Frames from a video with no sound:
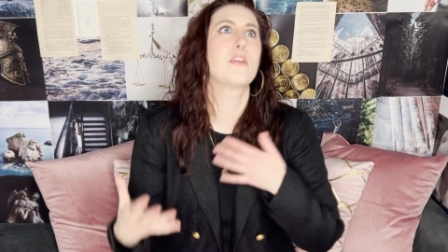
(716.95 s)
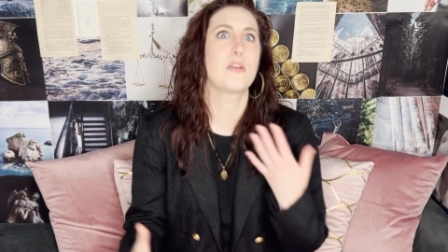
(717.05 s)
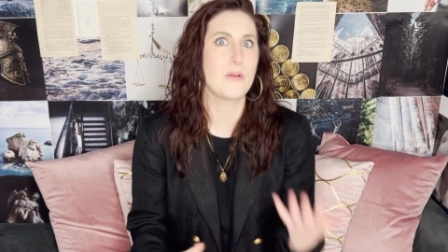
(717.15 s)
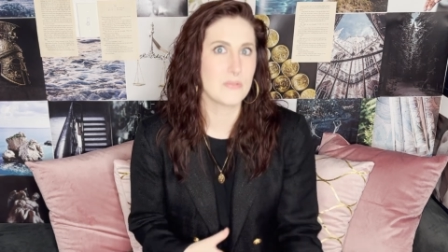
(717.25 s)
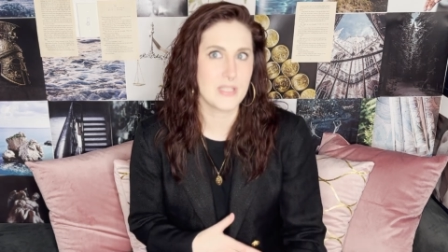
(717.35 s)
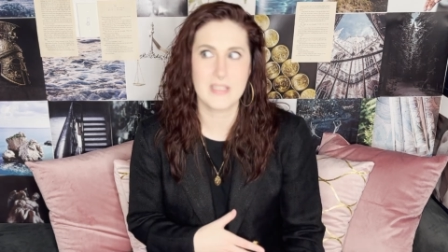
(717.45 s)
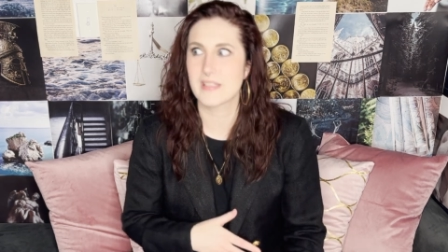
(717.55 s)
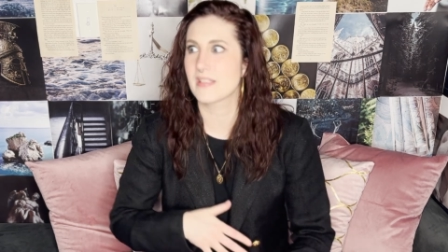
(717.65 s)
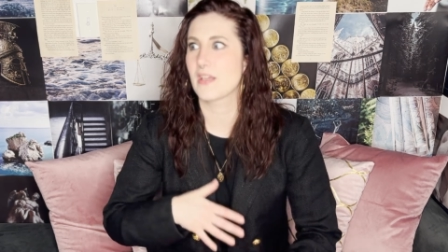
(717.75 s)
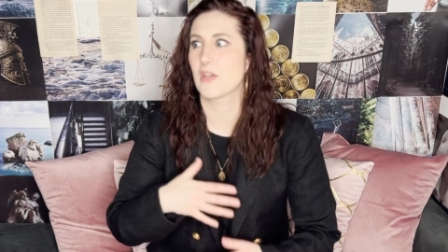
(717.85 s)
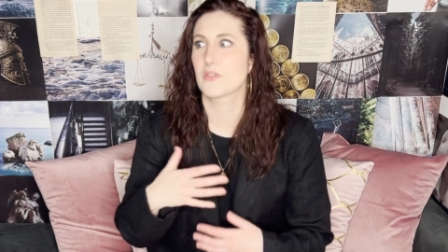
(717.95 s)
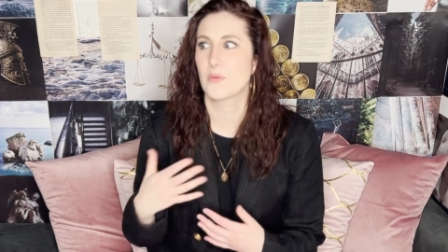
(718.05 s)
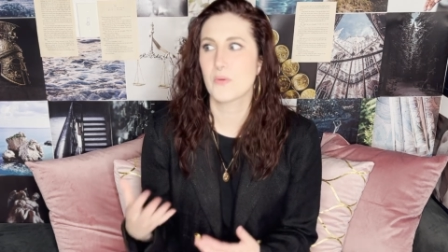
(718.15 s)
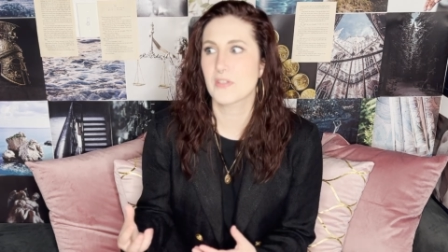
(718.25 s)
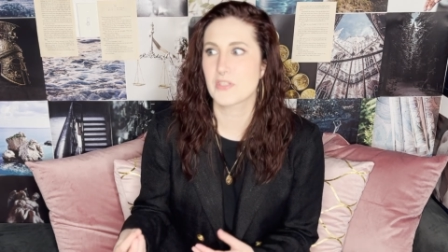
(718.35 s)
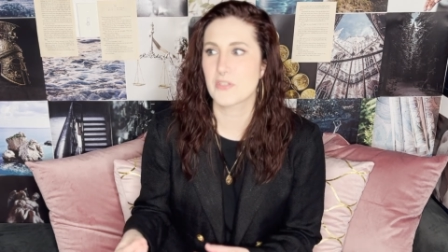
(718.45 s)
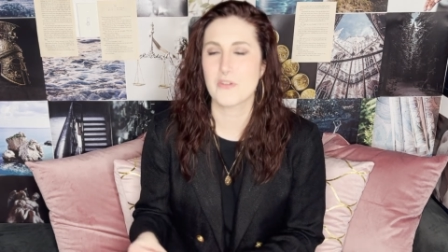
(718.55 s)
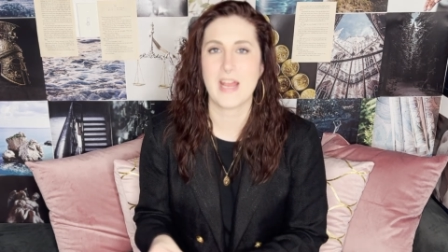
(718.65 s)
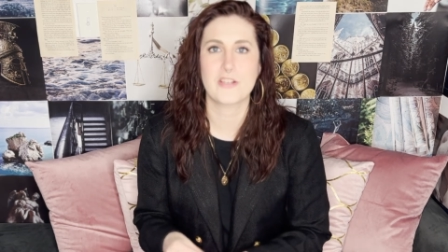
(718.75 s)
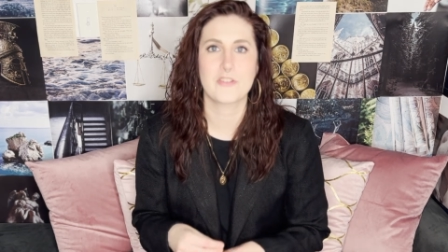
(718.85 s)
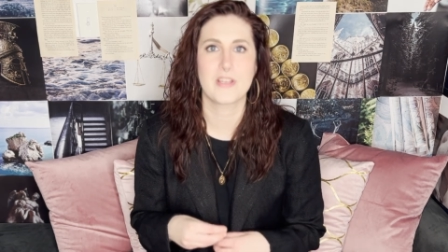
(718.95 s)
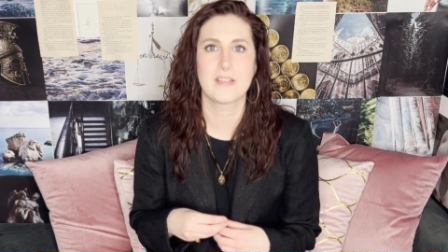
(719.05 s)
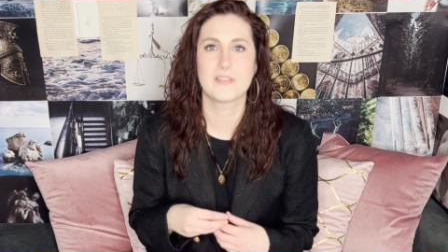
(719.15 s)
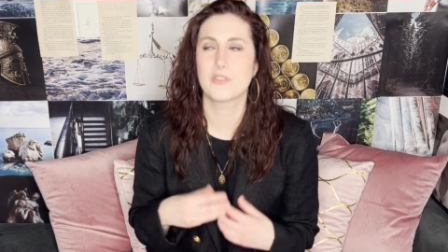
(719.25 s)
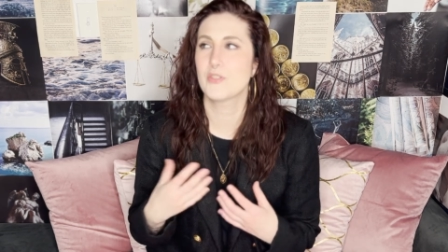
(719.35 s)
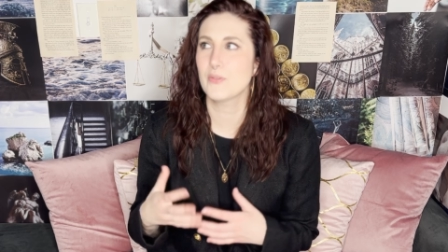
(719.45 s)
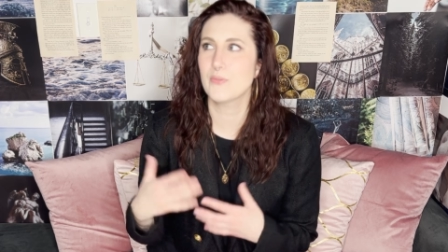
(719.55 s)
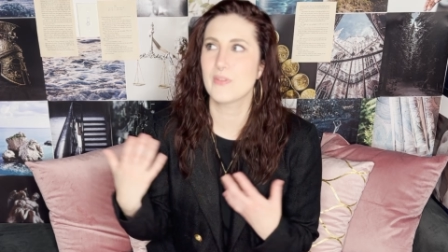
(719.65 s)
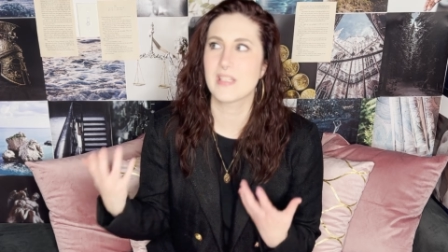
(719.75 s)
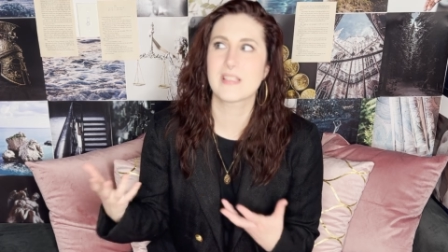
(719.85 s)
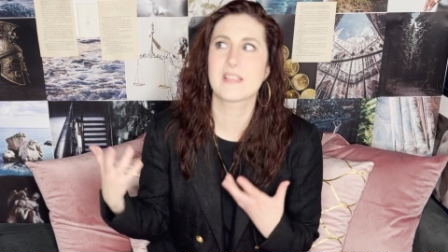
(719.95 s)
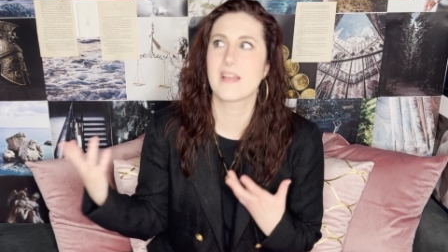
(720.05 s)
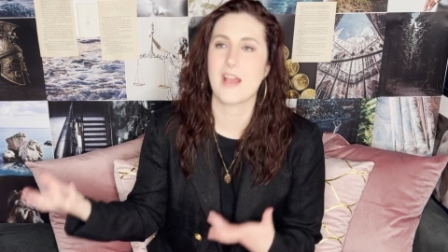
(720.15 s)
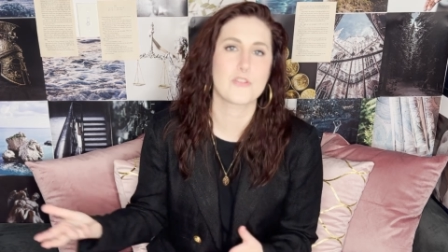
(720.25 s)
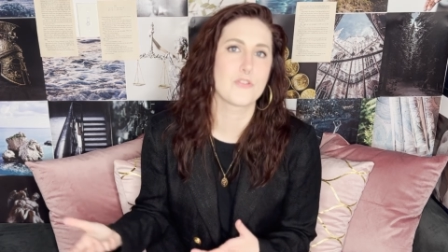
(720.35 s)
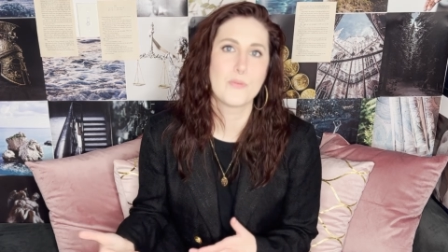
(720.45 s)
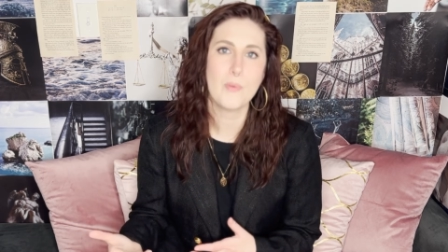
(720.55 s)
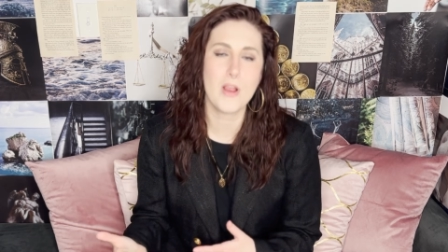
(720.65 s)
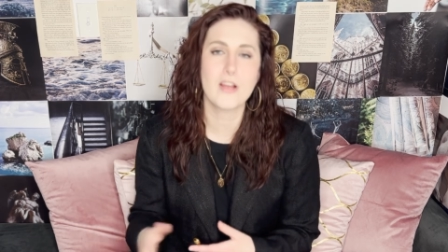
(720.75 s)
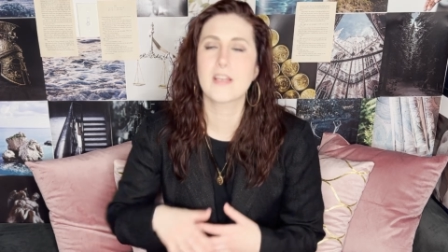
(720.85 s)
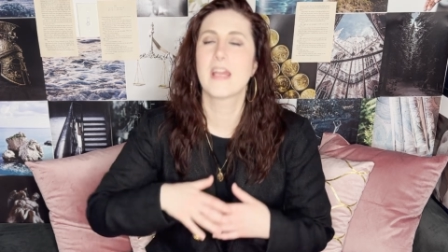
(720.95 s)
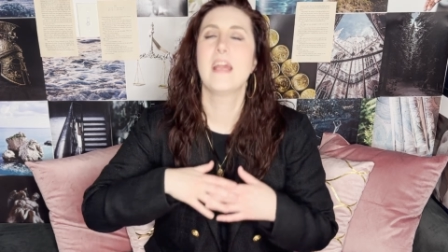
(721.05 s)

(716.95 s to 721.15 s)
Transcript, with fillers: go to this tourist attraction, to this national park,